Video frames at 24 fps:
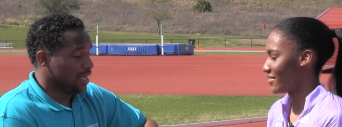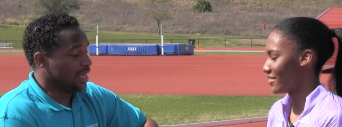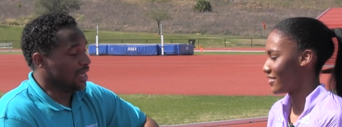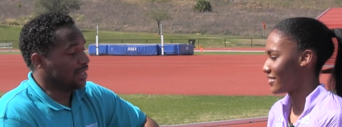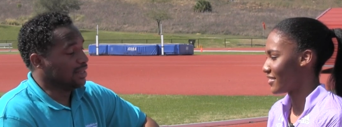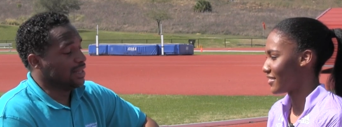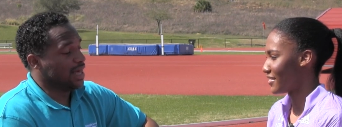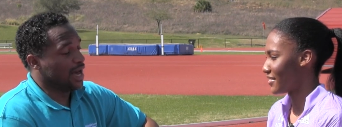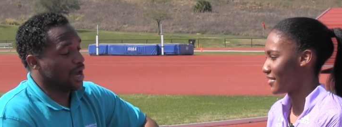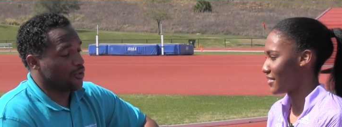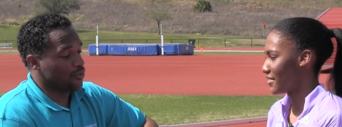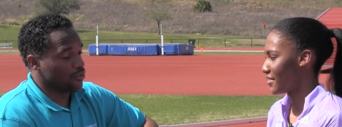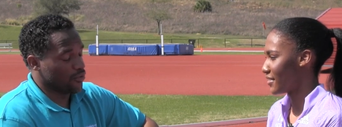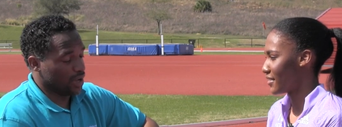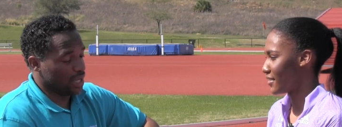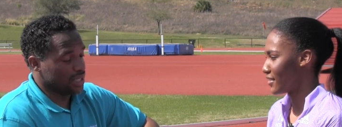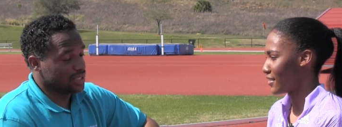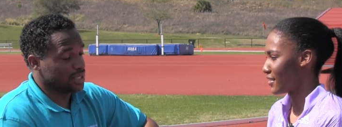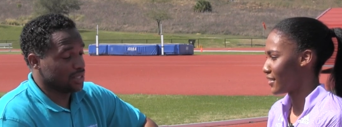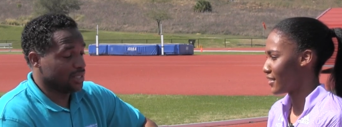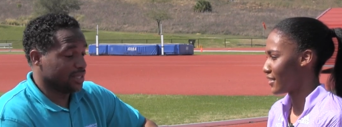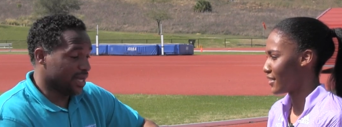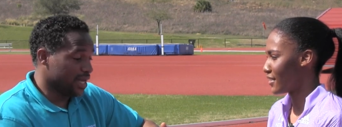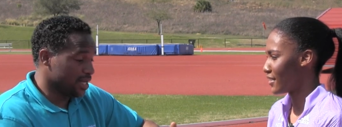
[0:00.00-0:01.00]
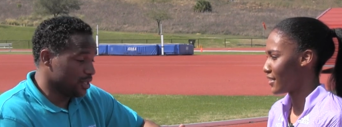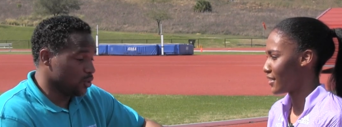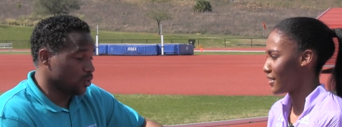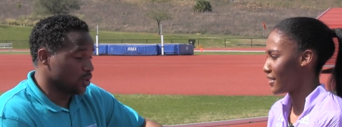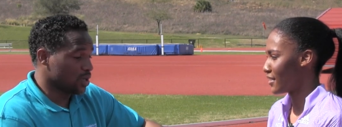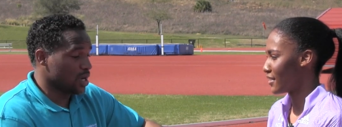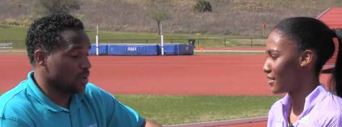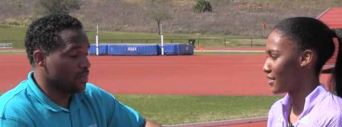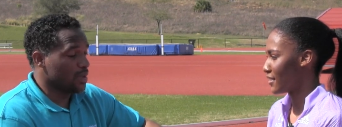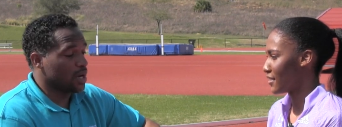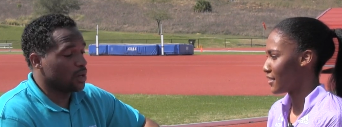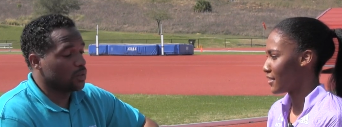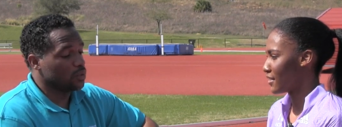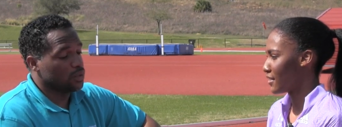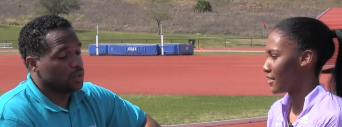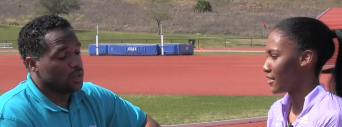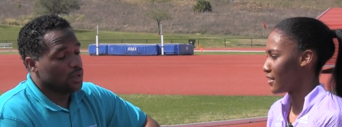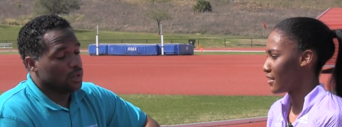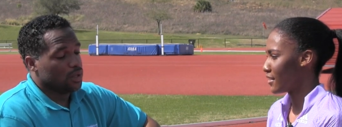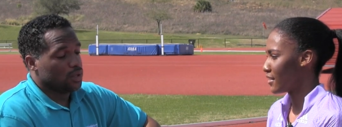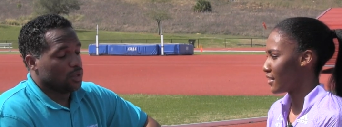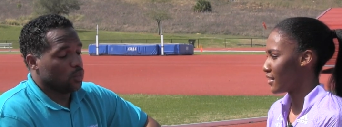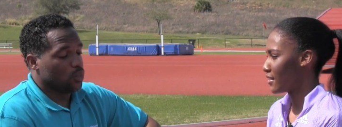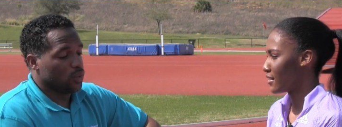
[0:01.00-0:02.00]
Speaker 1: in that race, and yet you come out
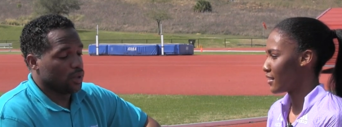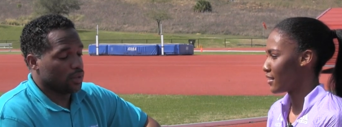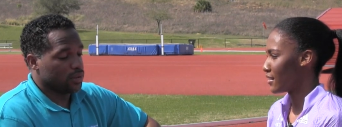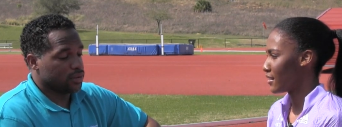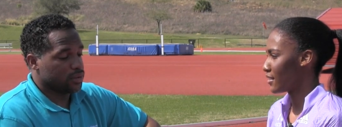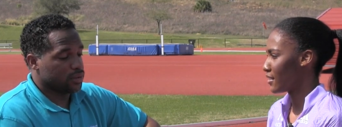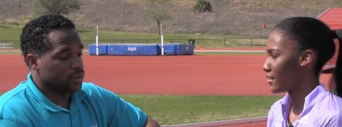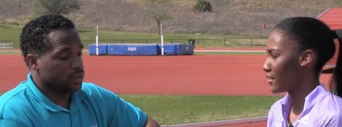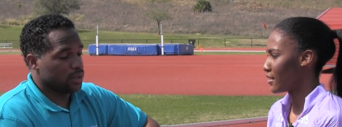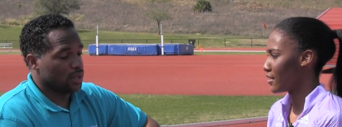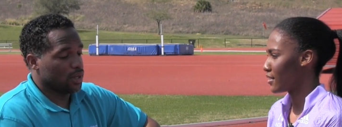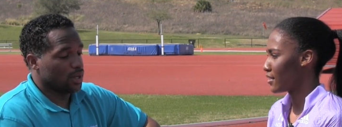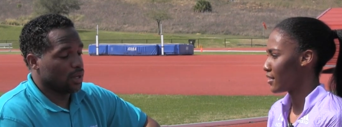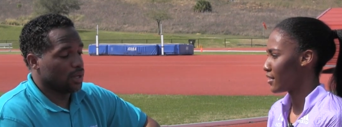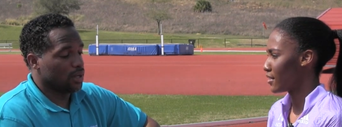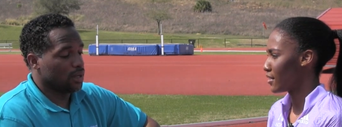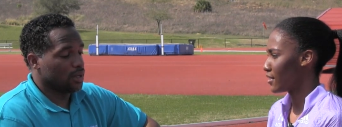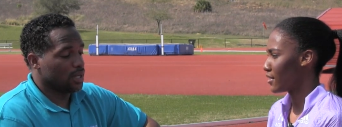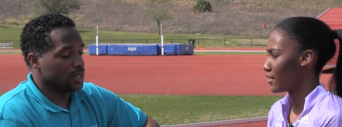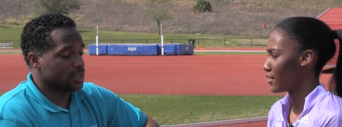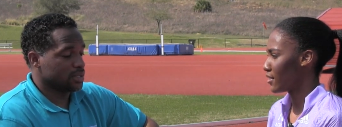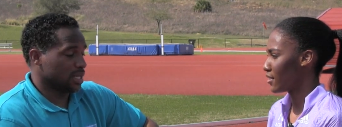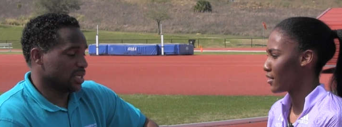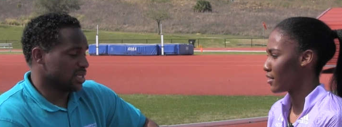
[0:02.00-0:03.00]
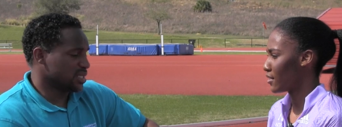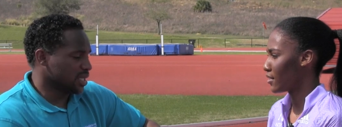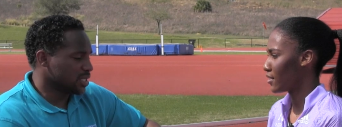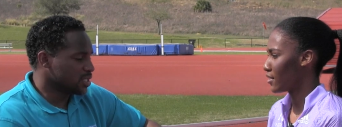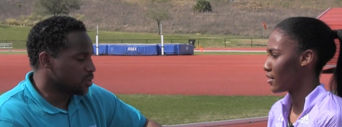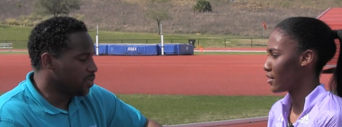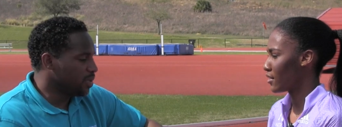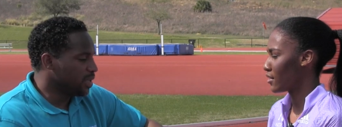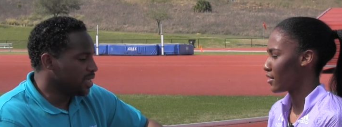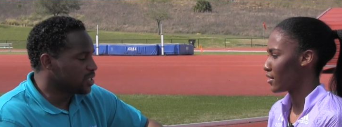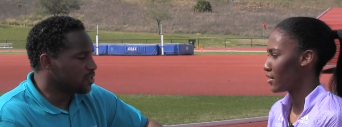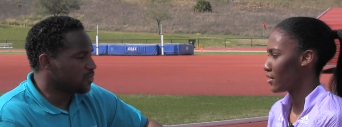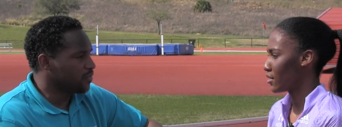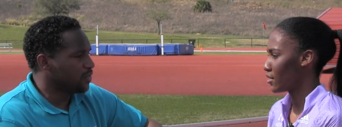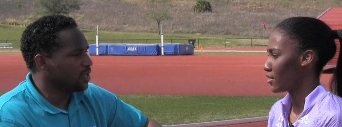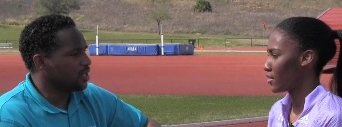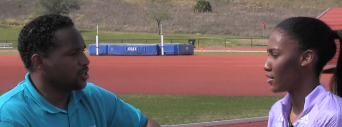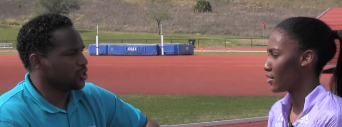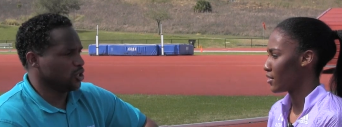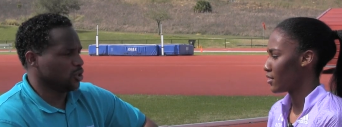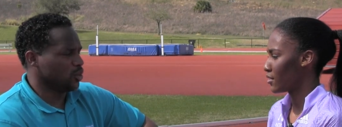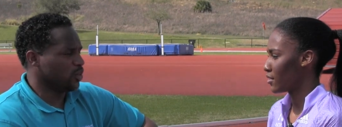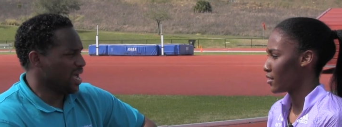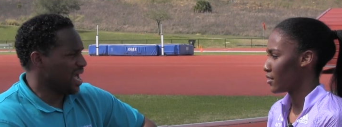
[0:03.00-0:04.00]
with uh, a, a sixth place
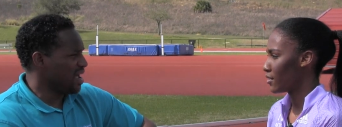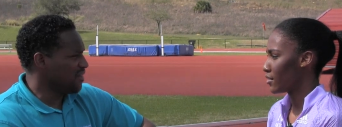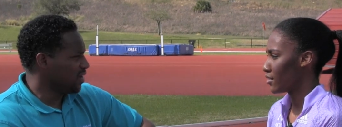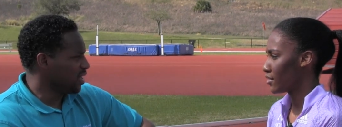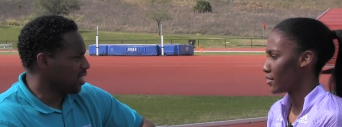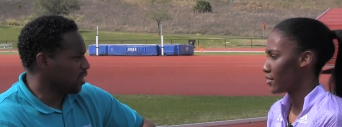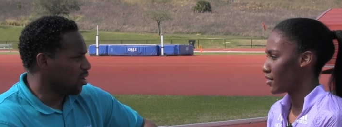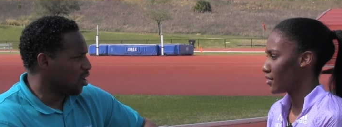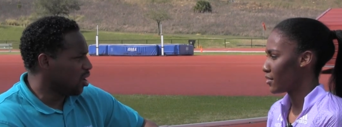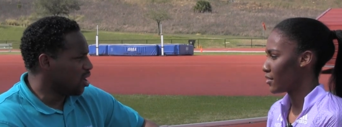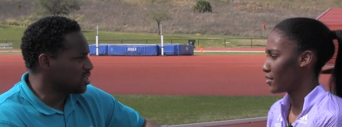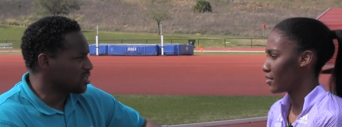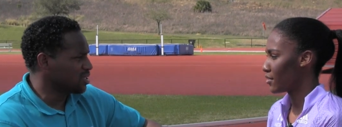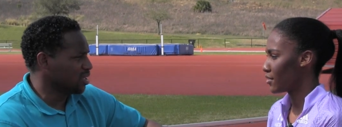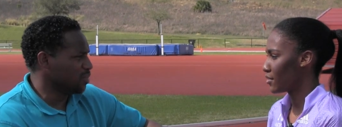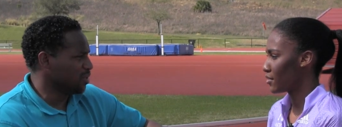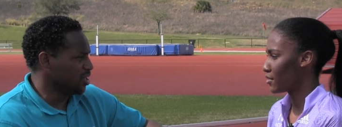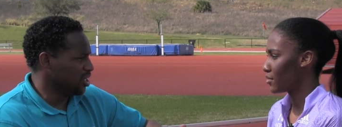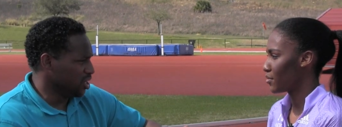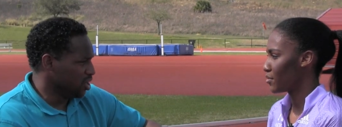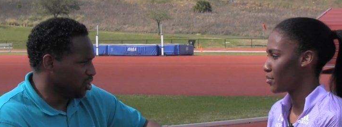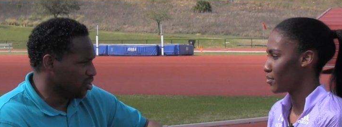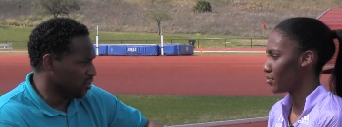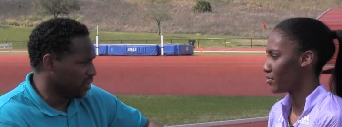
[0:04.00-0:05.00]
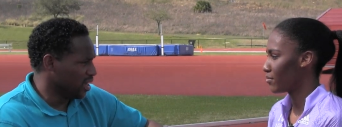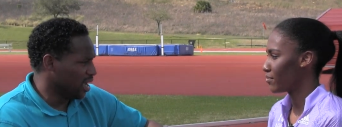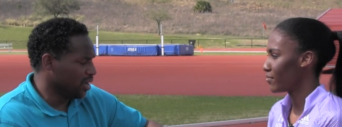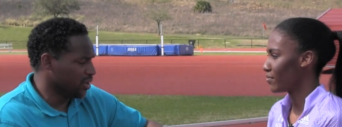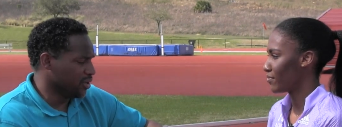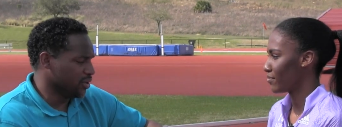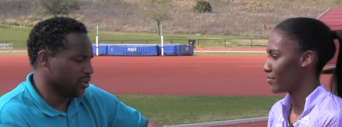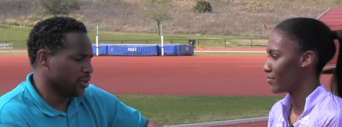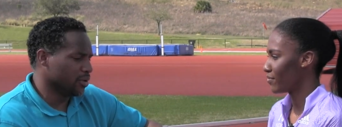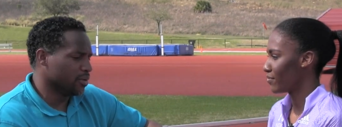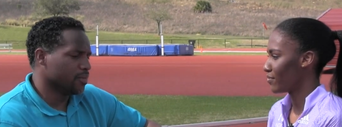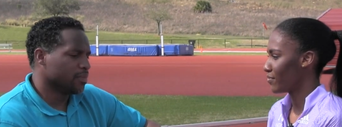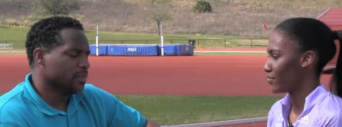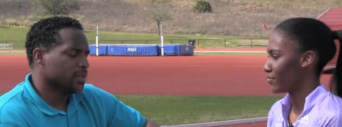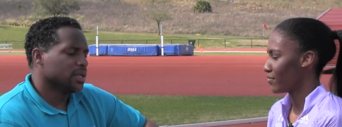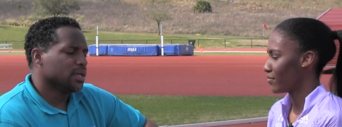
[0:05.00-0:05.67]
finish, and you were having an awesome year that year.